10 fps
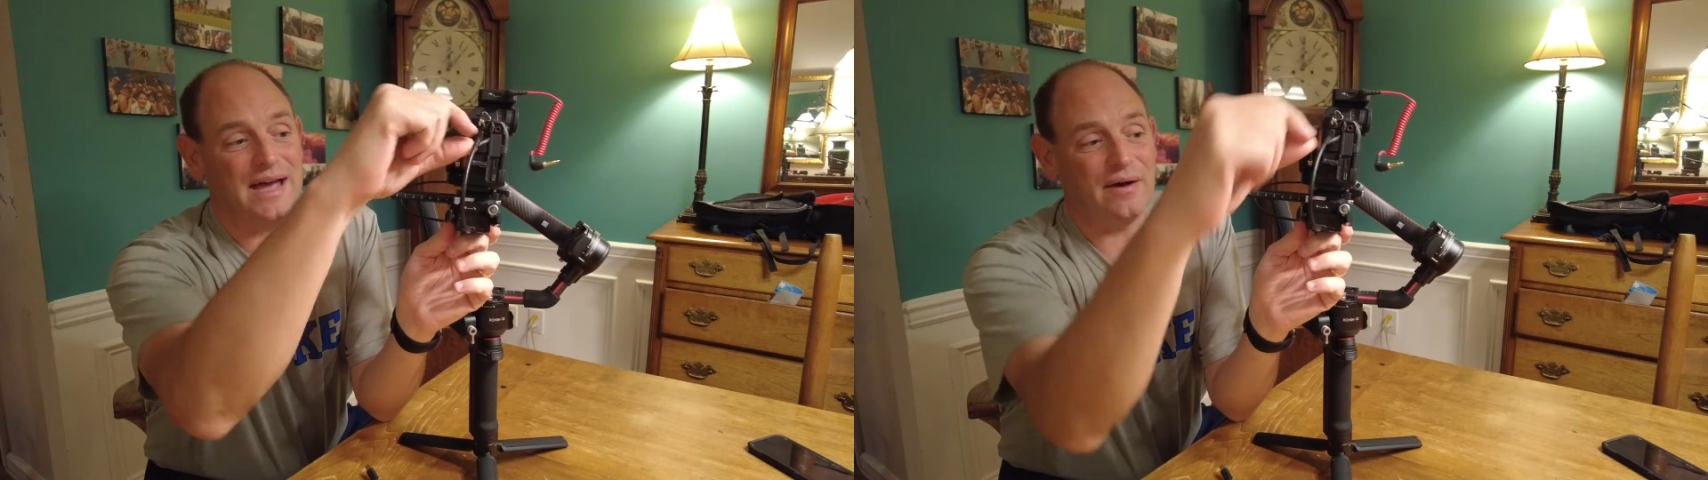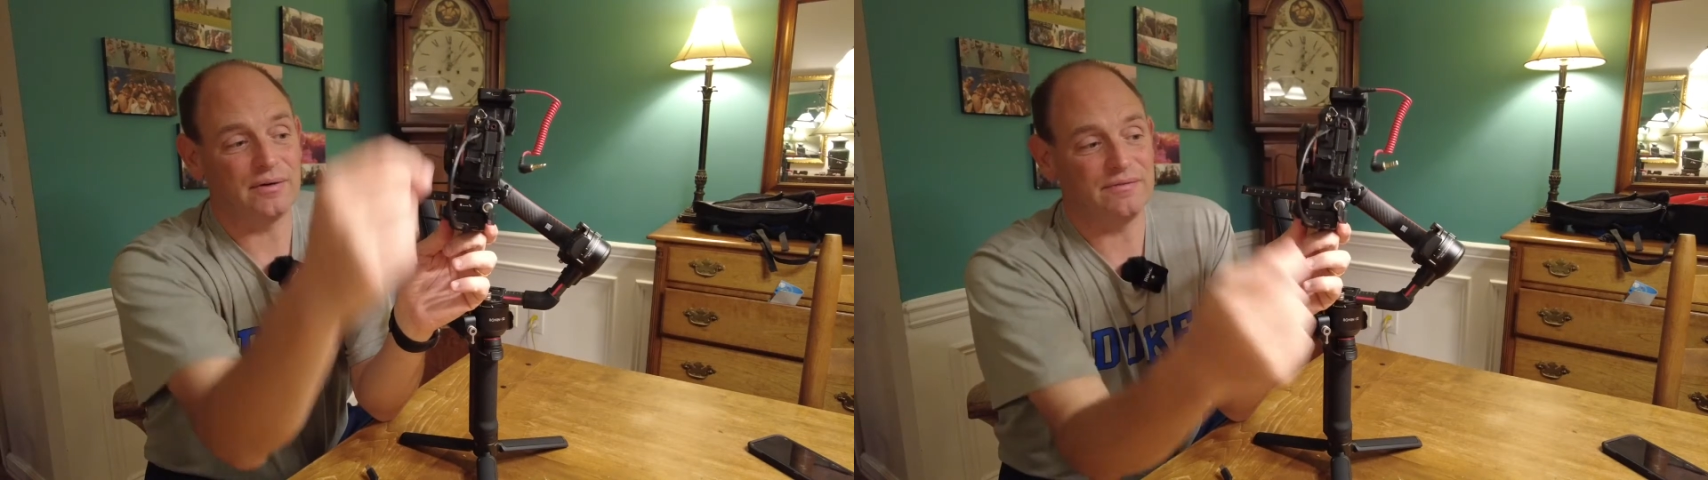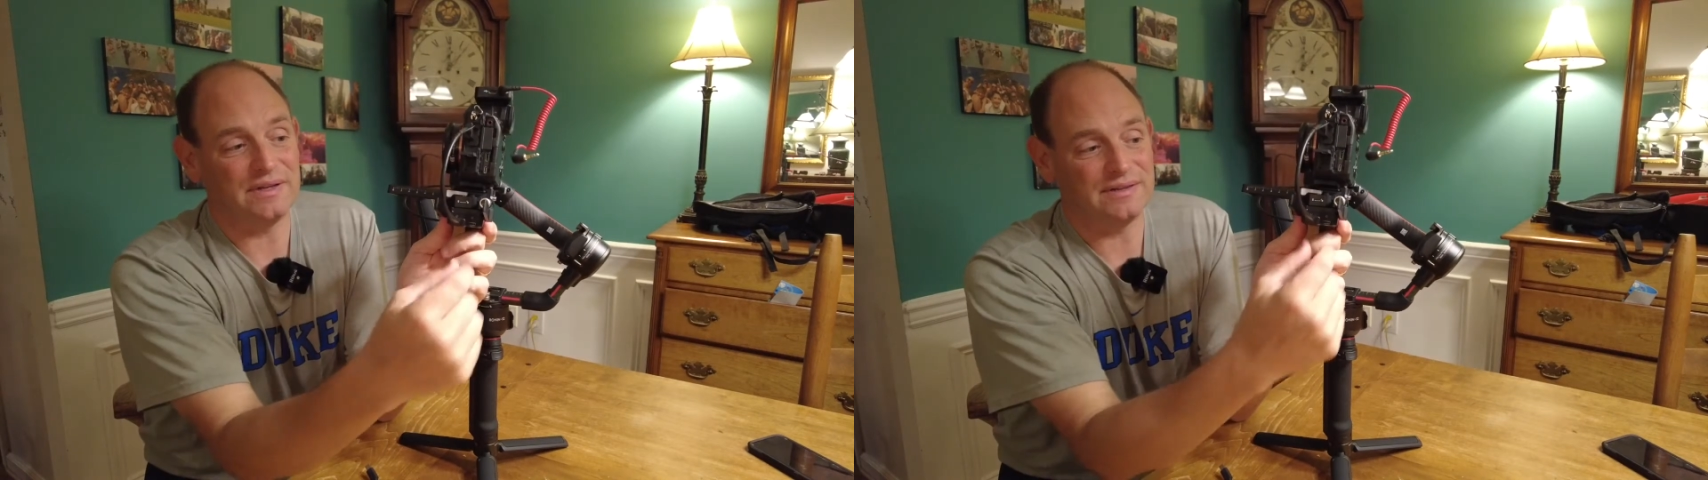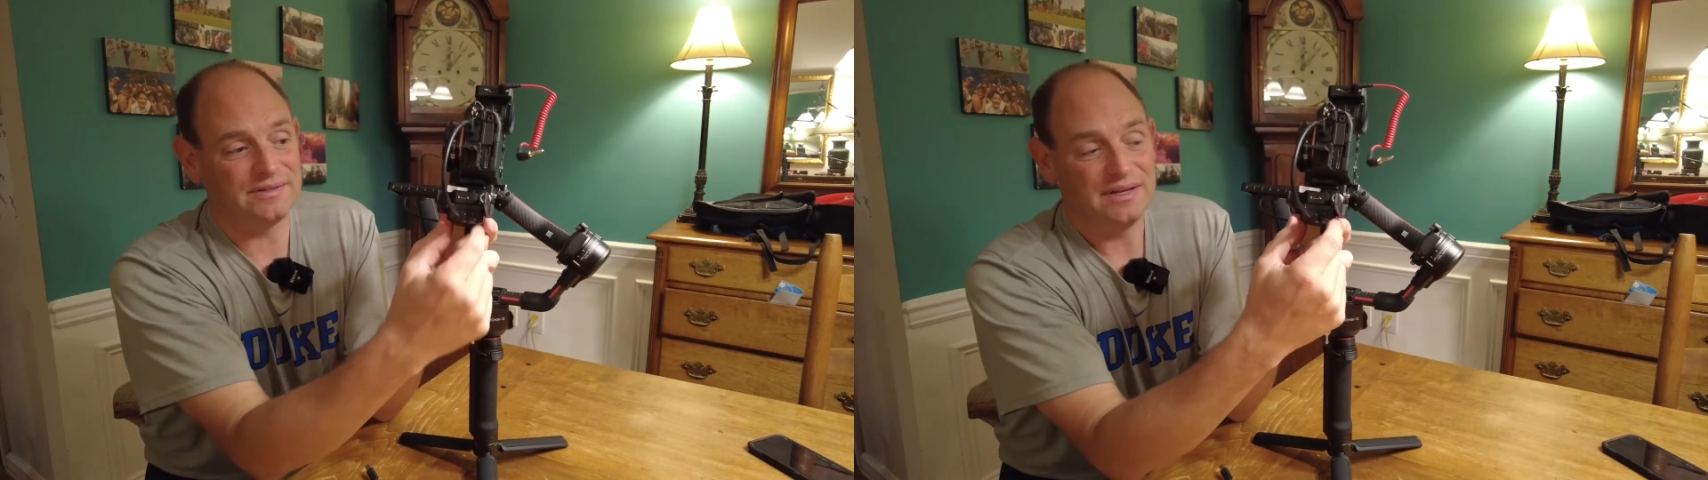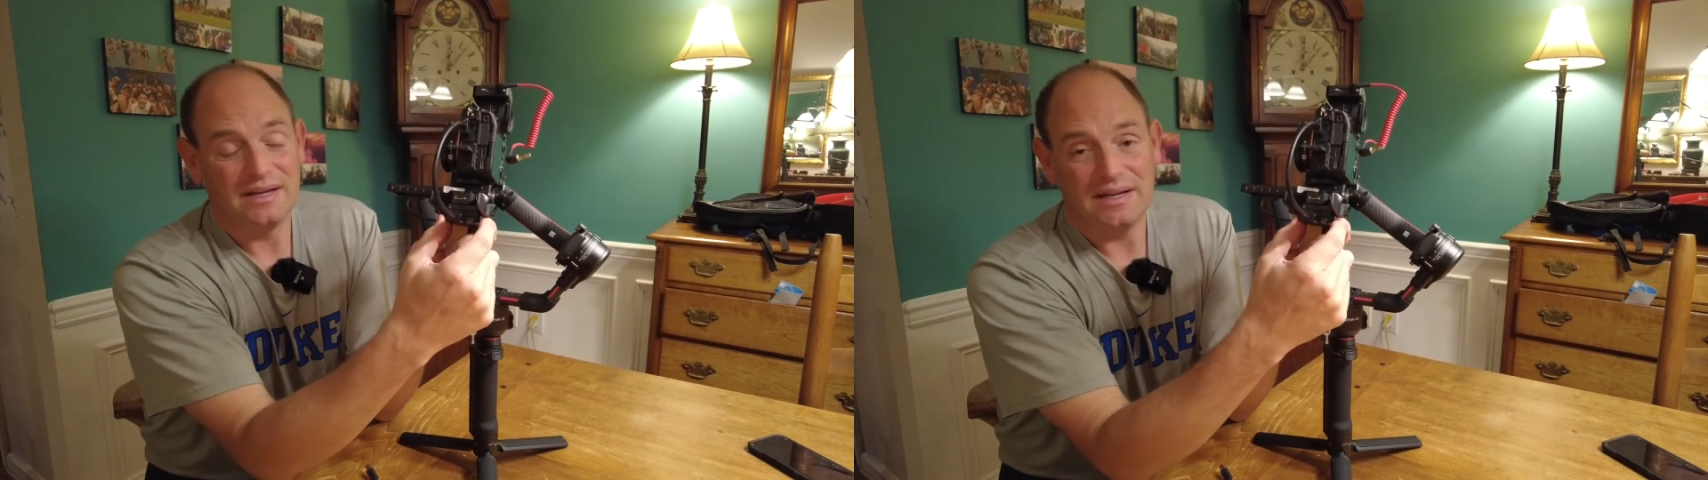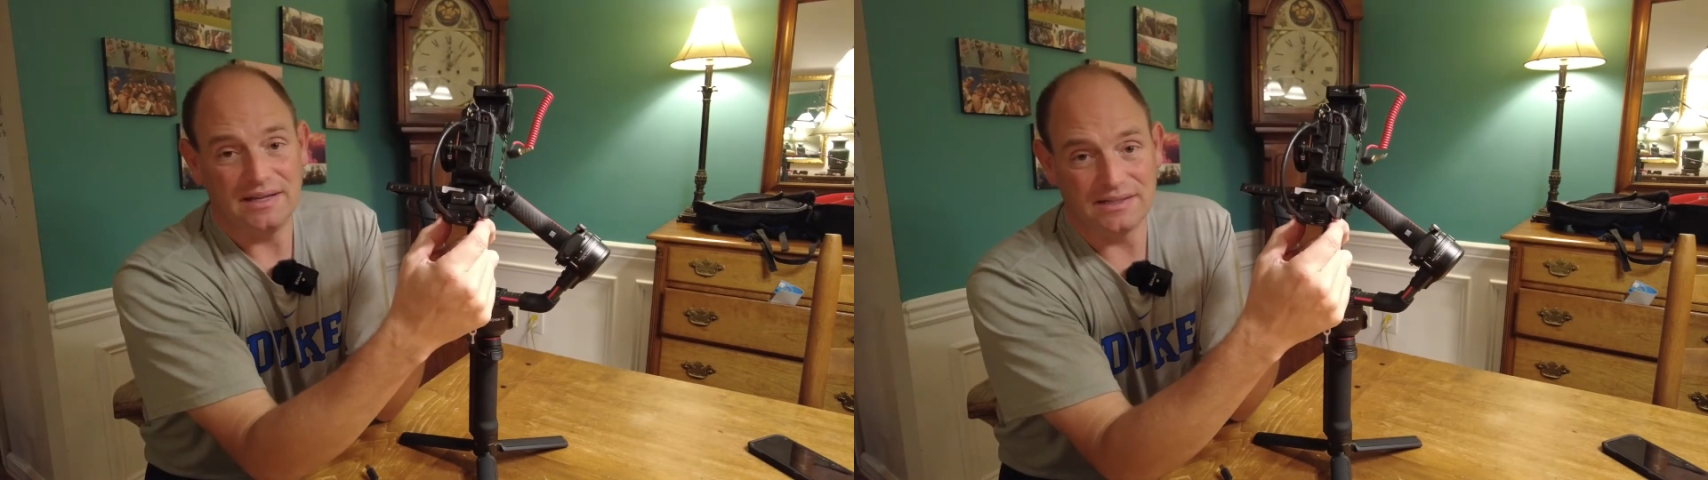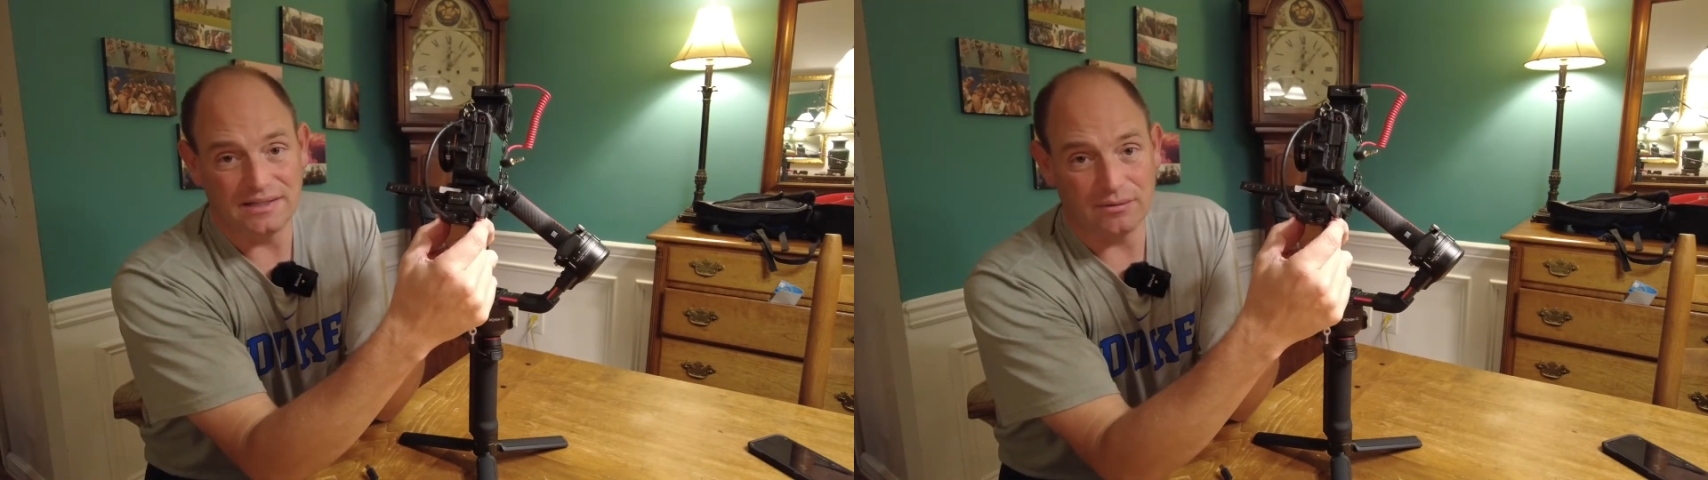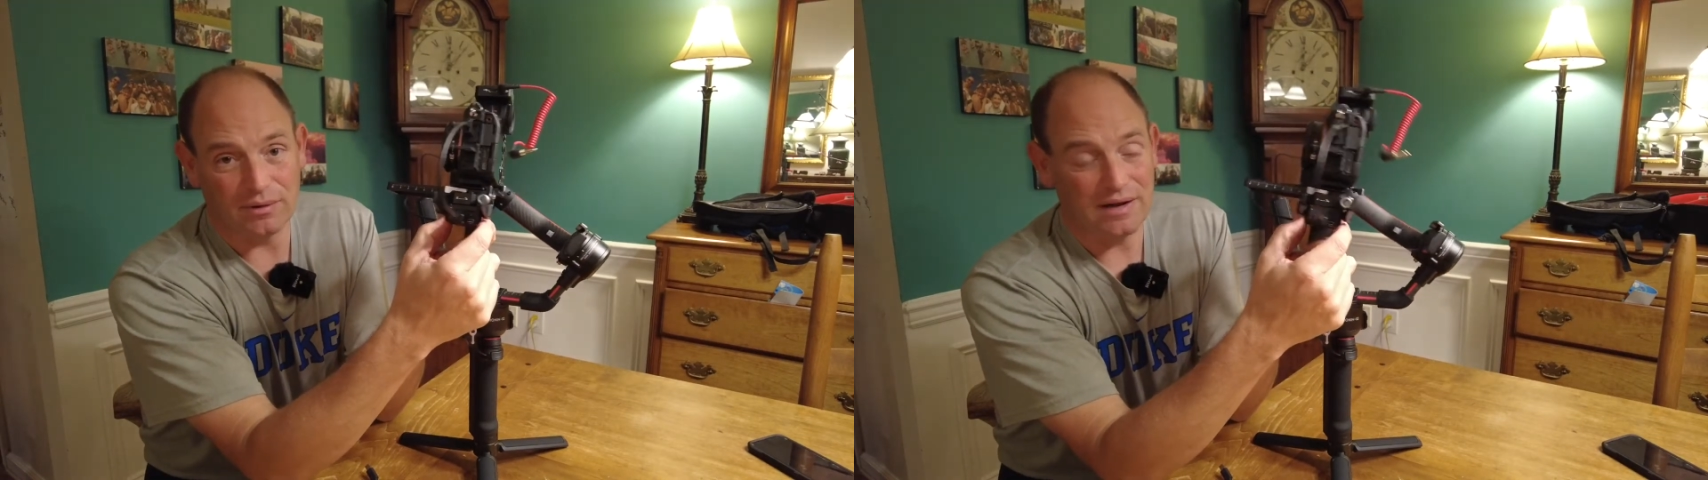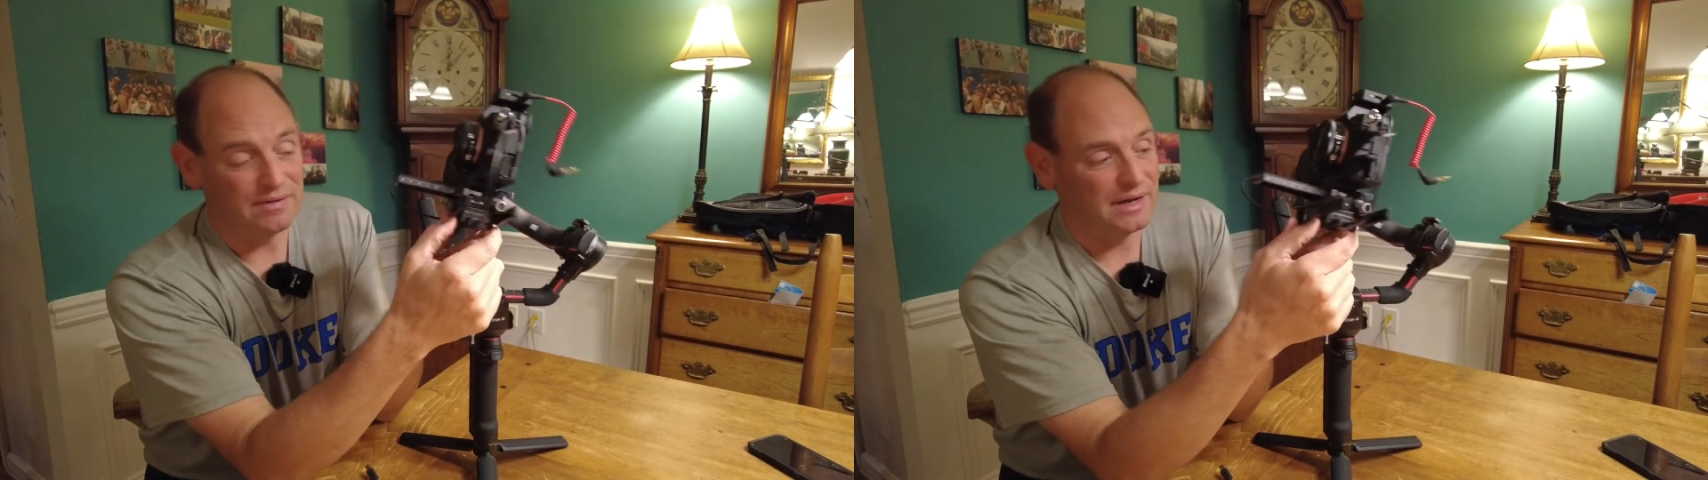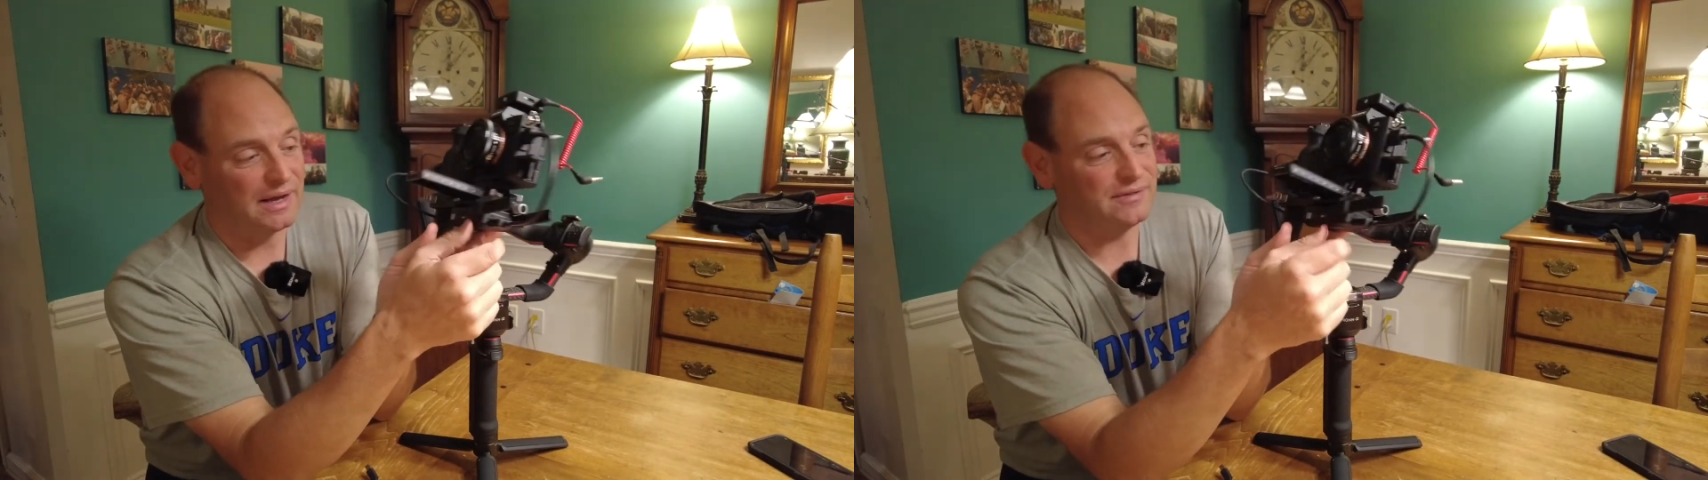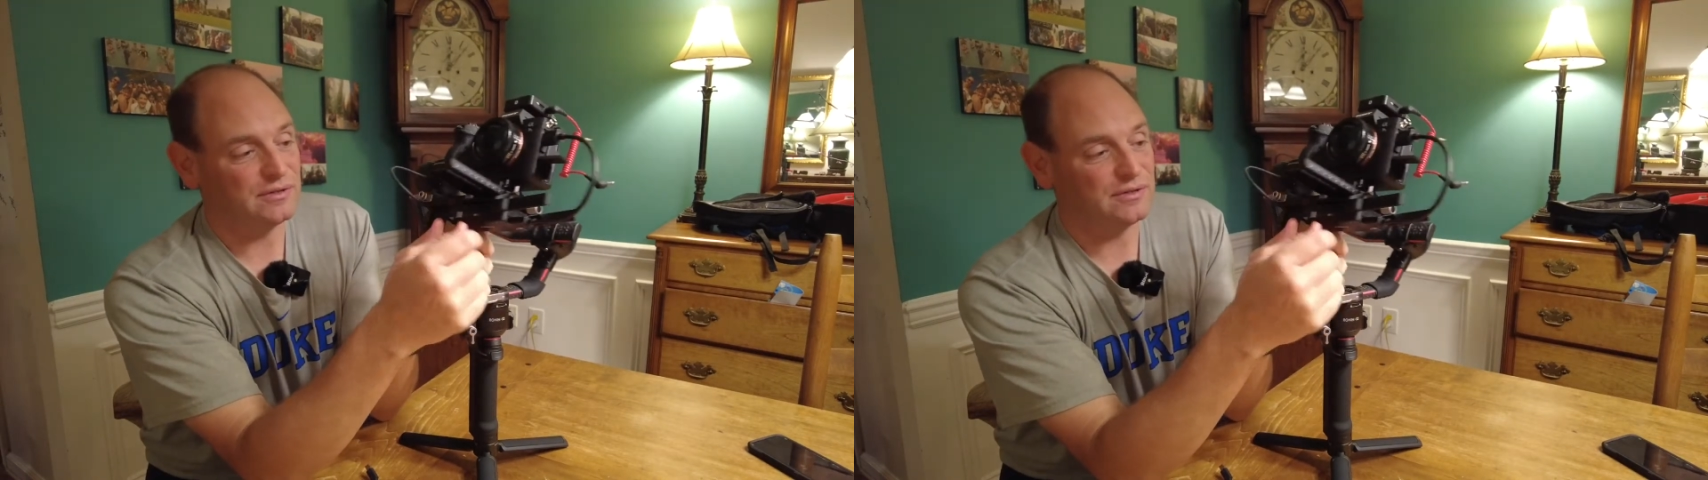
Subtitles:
out of this into the RavenEye.